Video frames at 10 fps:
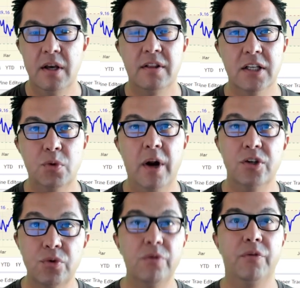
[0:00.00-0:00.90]
That's what I
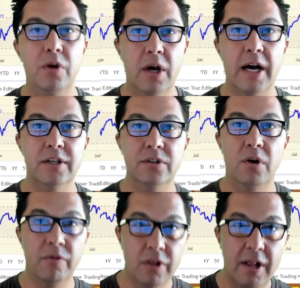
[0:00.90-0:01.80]
drew for you guys
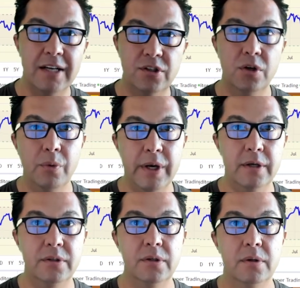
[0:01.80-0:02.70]
over the last 2
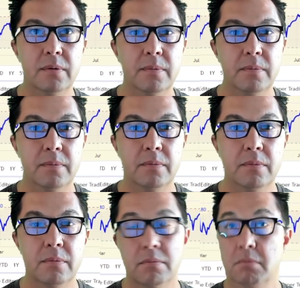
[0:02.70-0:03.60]
weeks.
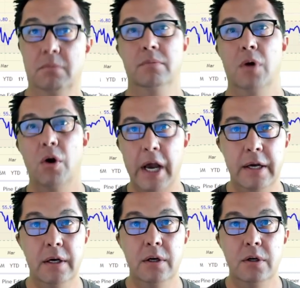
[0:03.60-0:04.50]

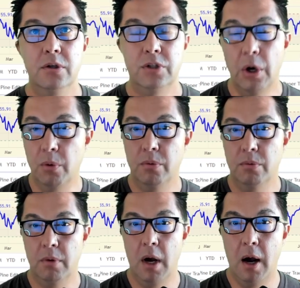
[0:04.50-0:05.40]
Okay, so
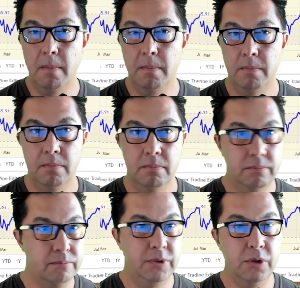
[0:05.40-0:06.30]

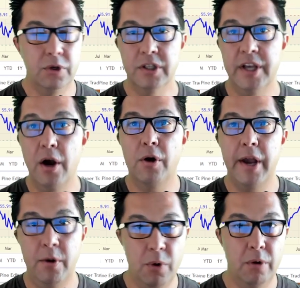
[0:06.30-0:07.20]
you can say,
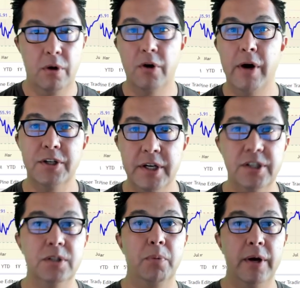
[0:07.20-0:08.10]
okay, well,
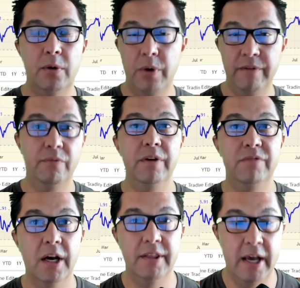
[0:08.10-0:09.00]
congratulations, Blake, we've
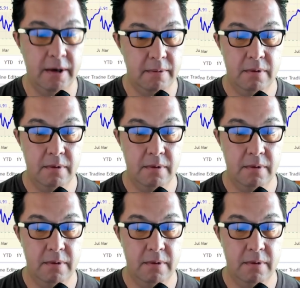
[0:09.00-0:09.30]
done that.